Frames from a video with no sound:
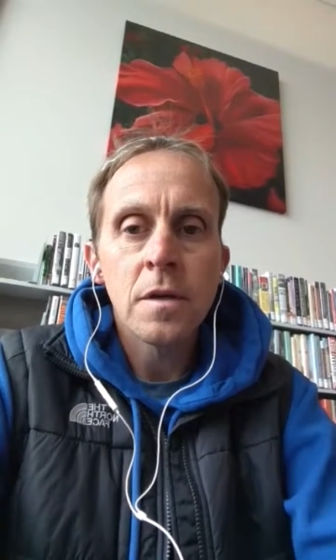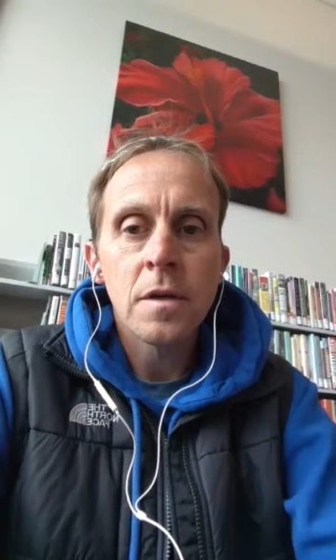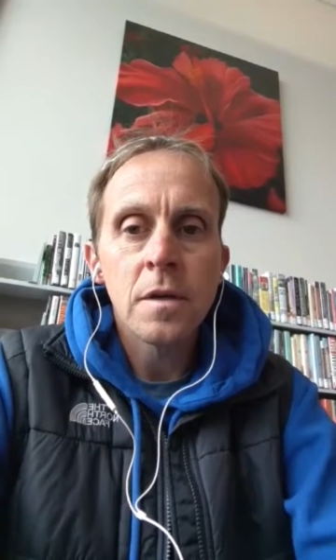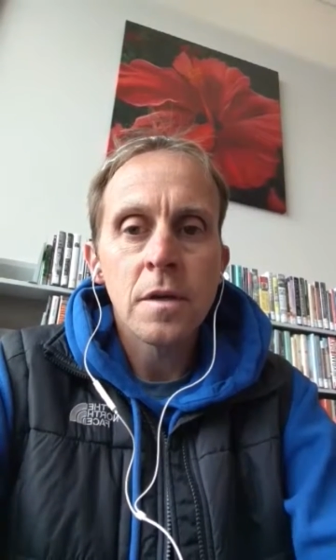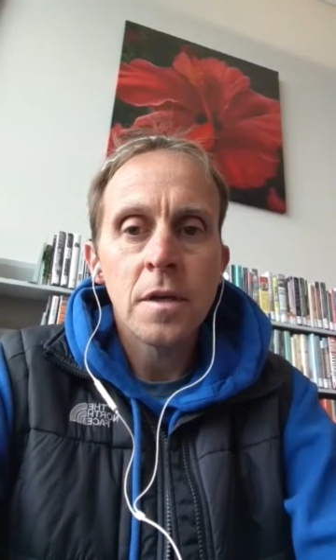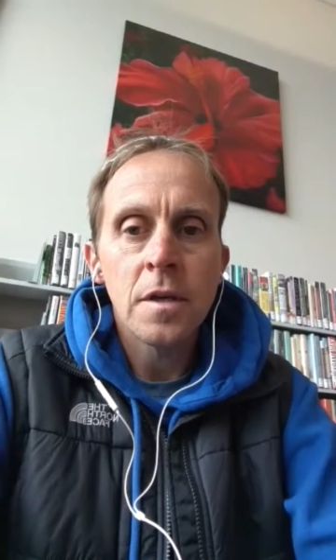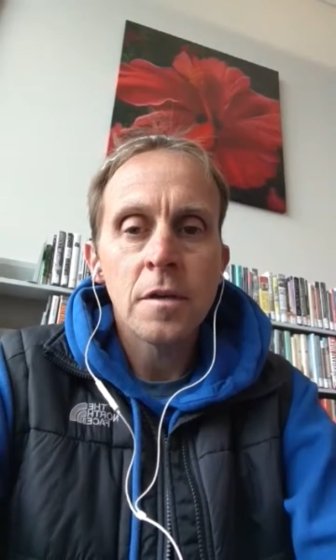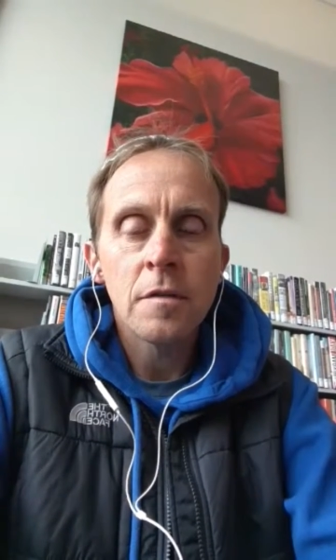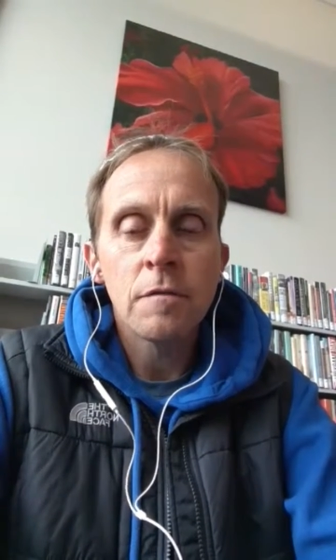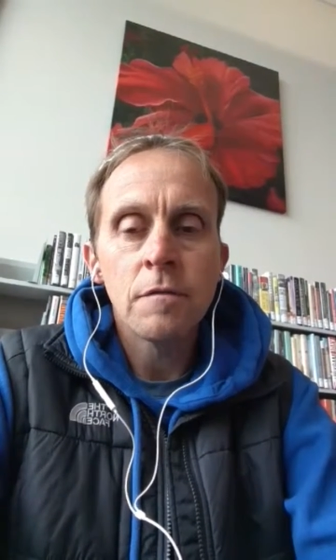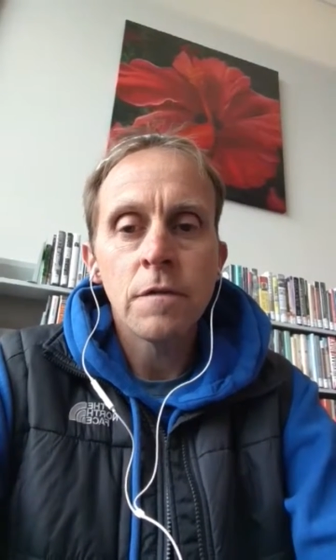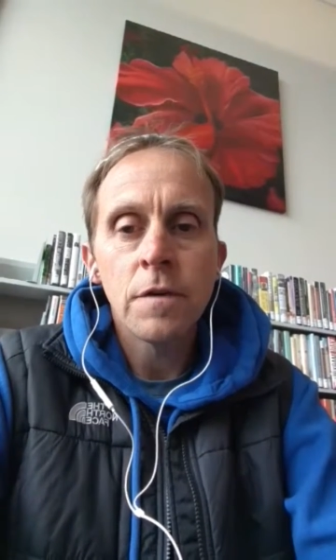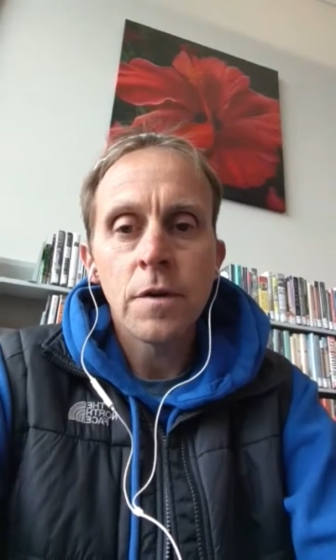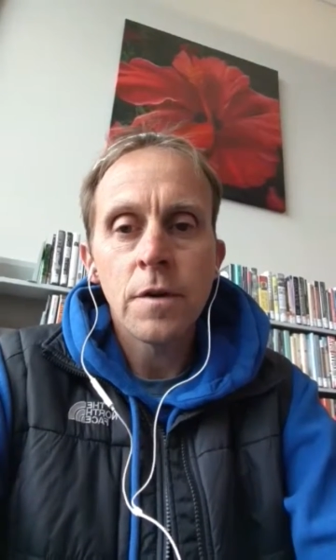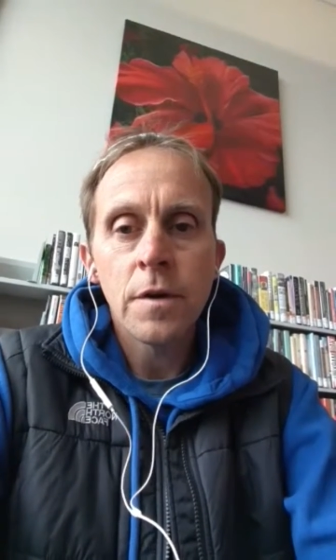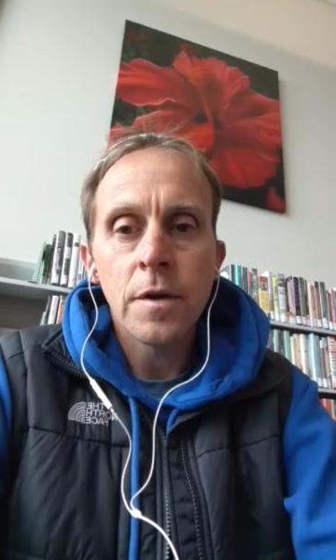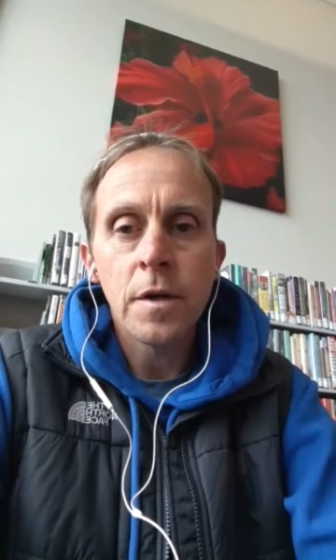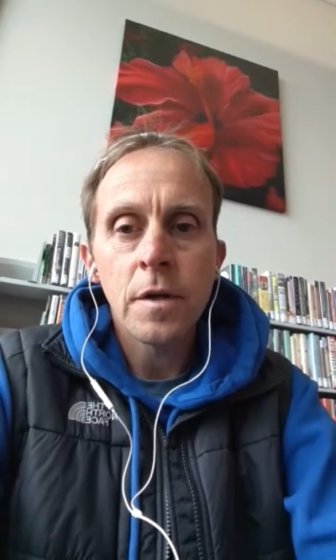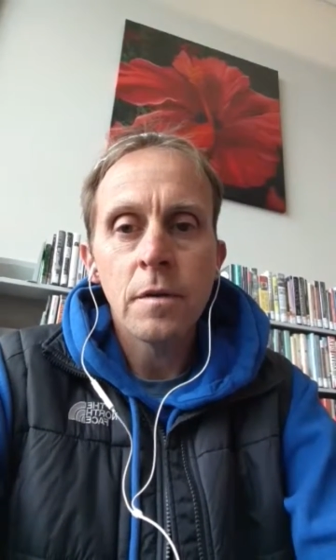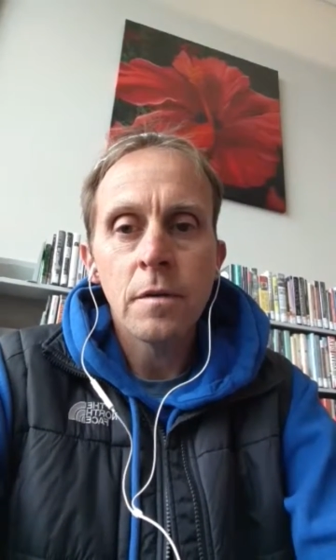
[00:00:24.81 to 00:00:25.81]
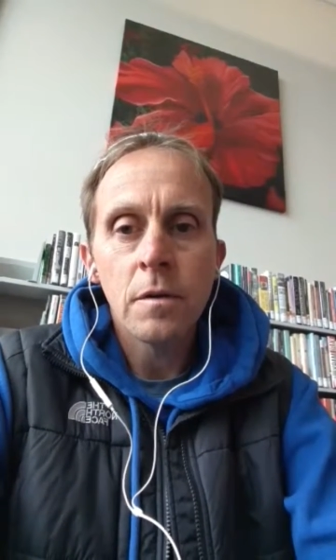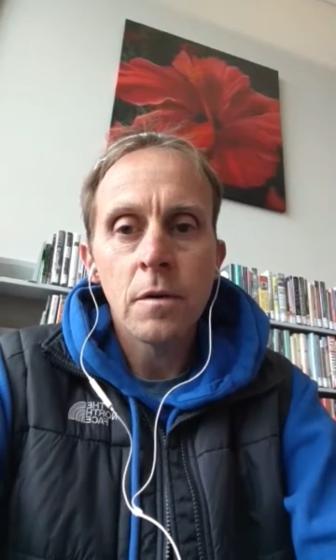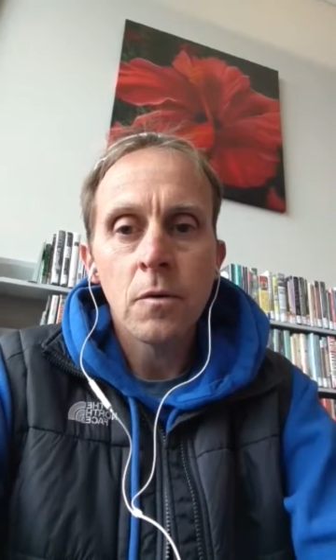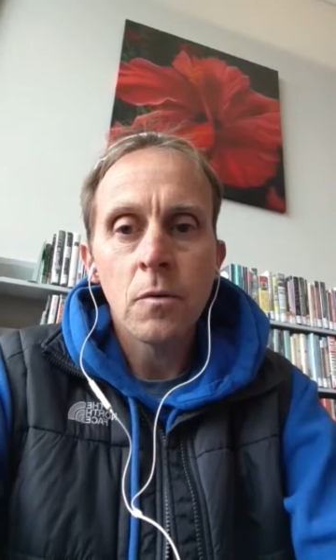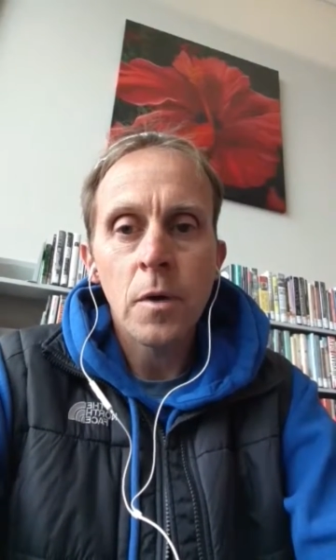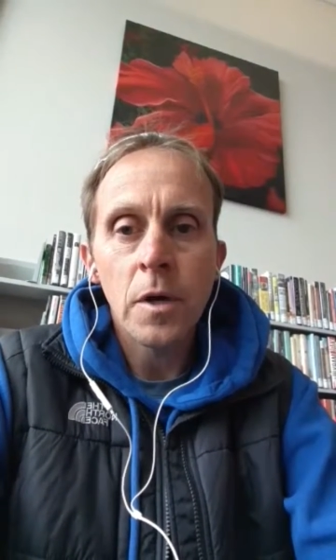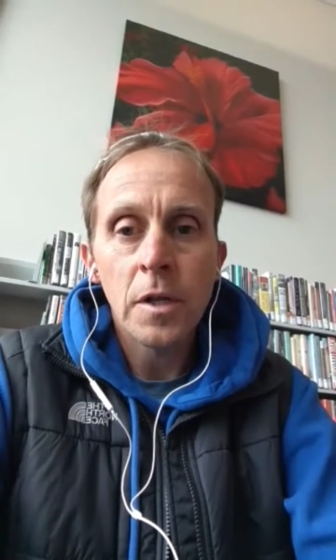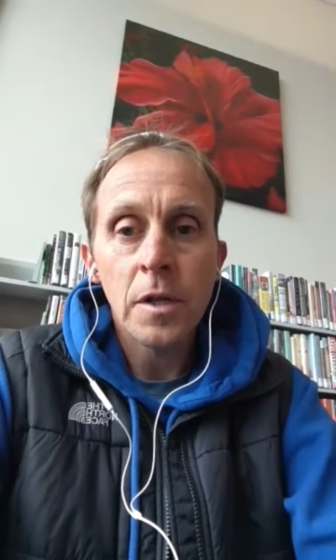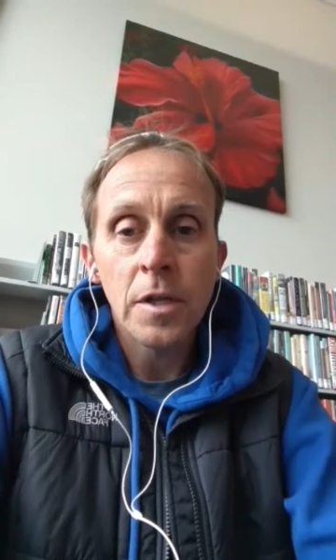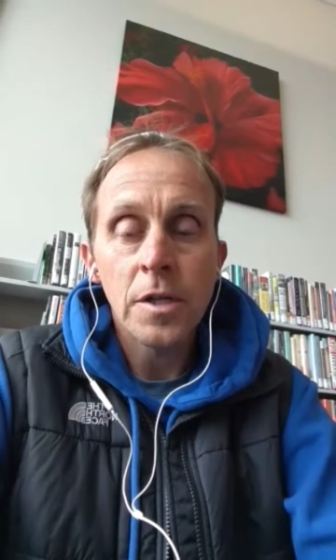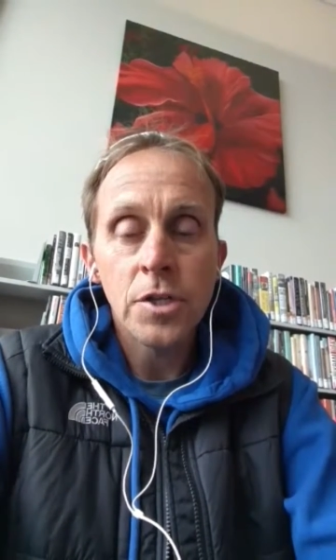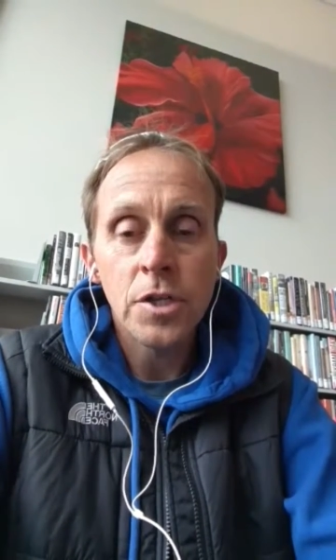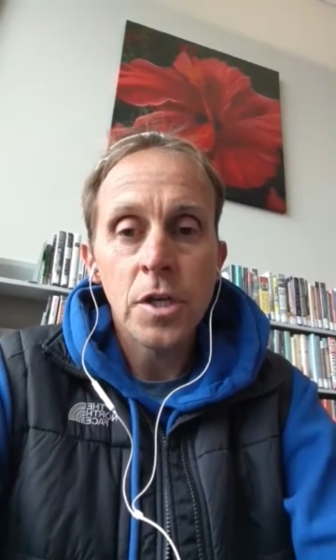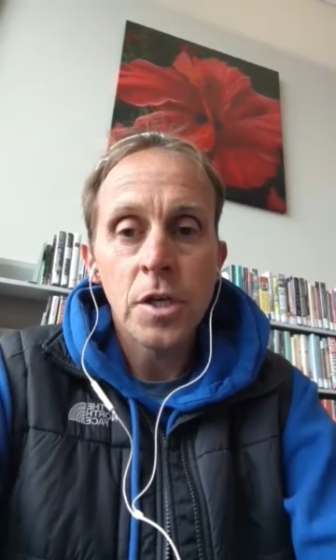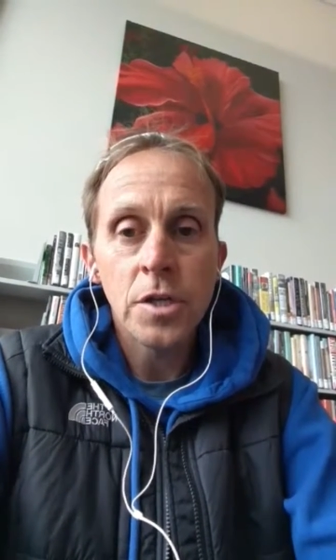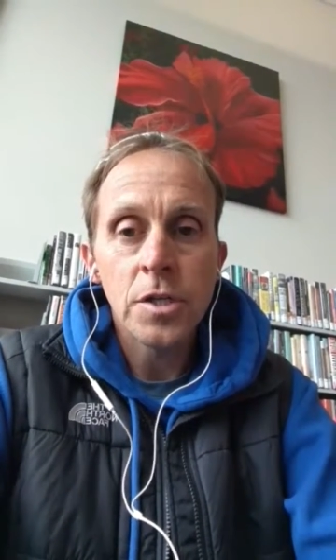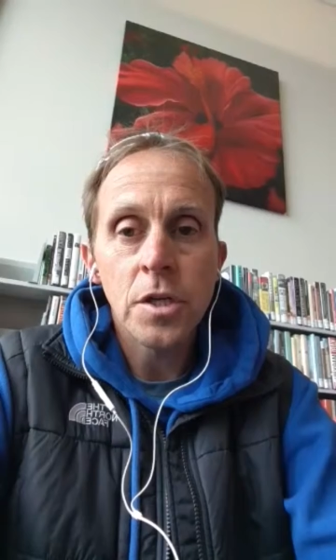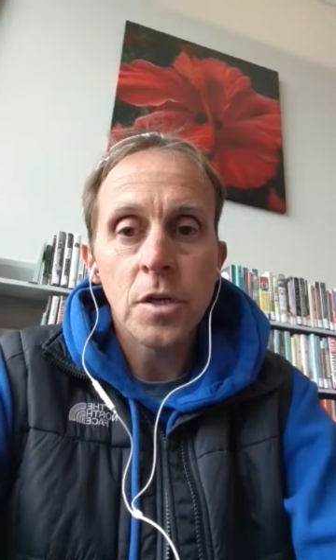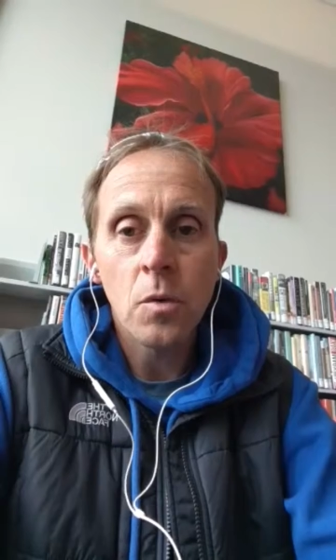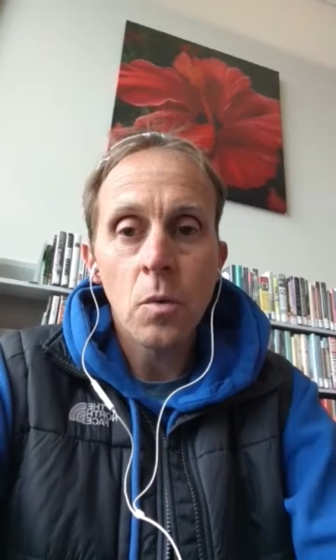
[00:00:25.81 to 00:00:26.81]
in a very quickly
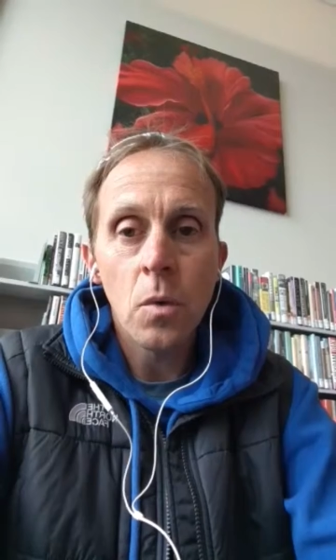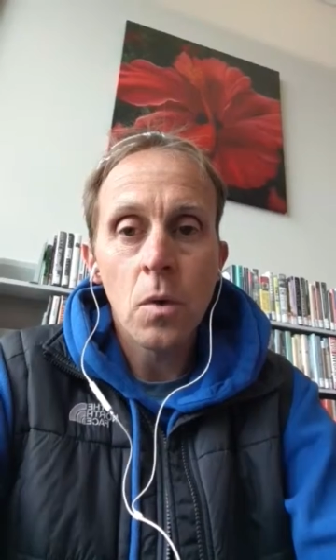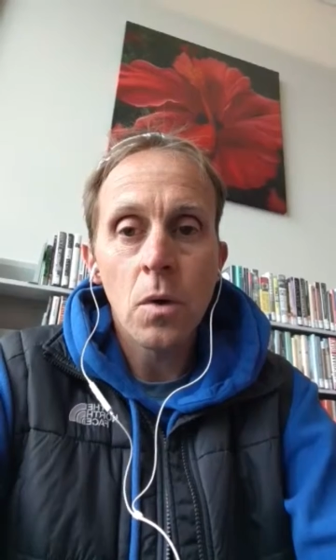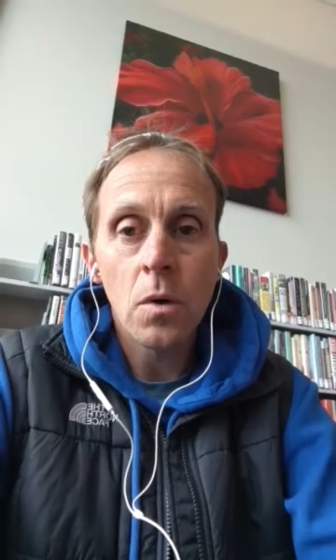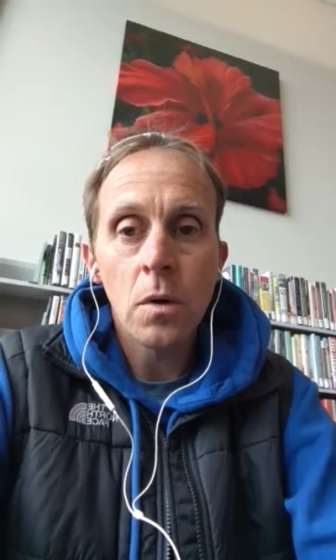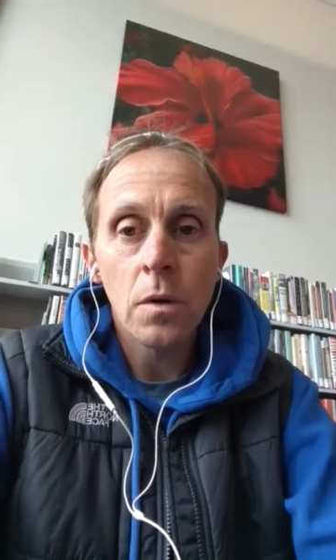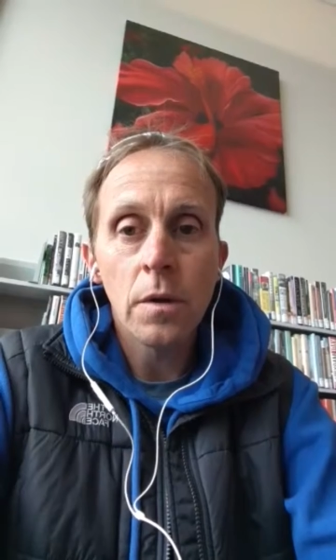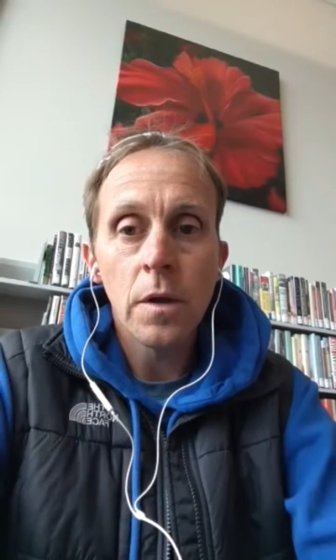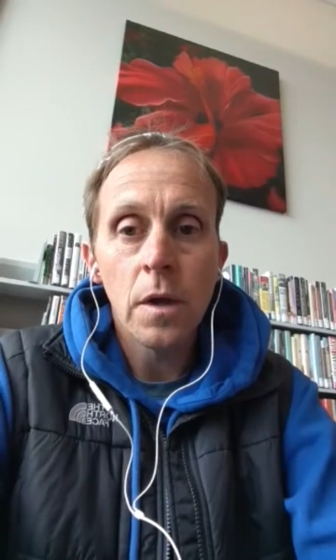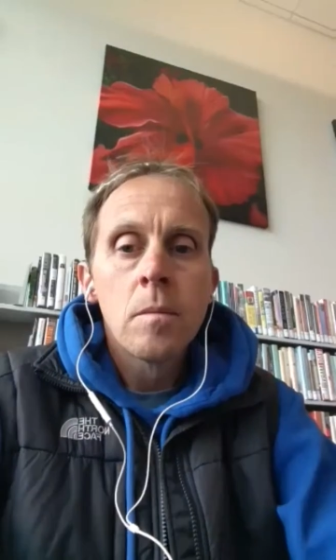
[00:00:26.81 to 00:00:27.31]
changing world.